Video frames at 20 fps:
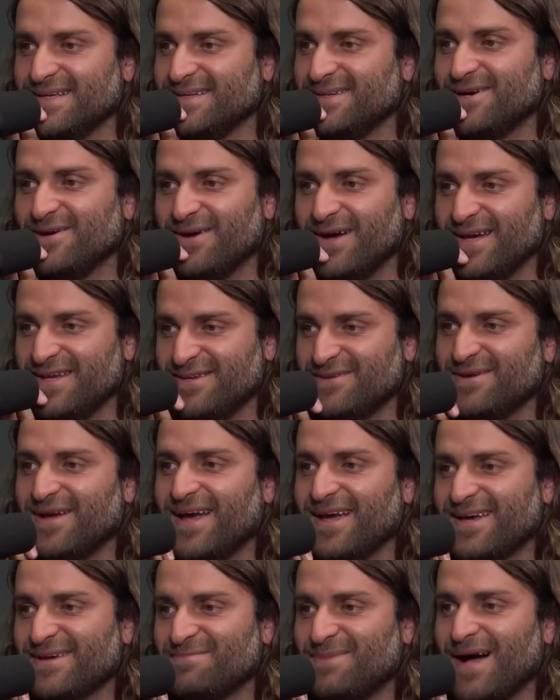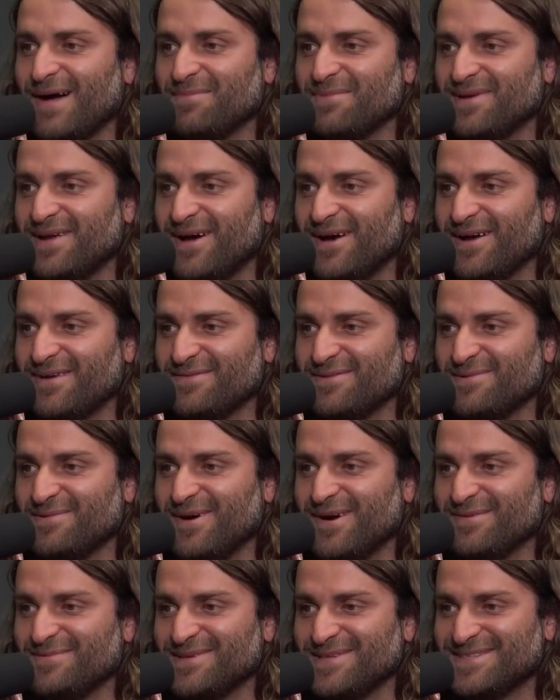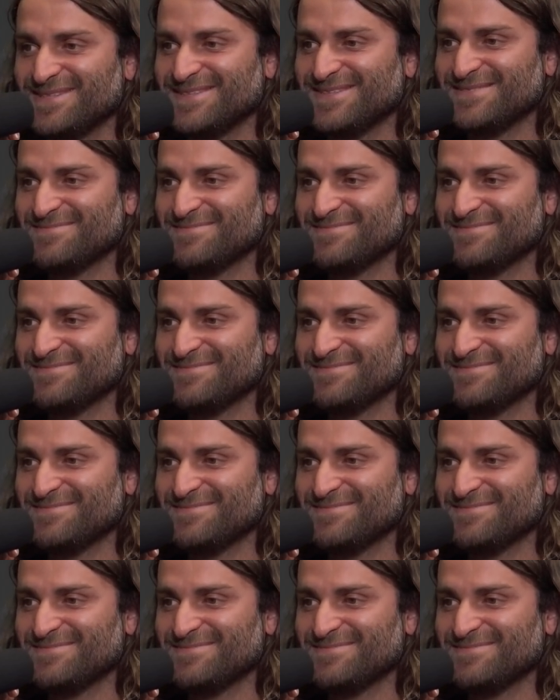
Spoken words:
No, I can pop it on if you want me to.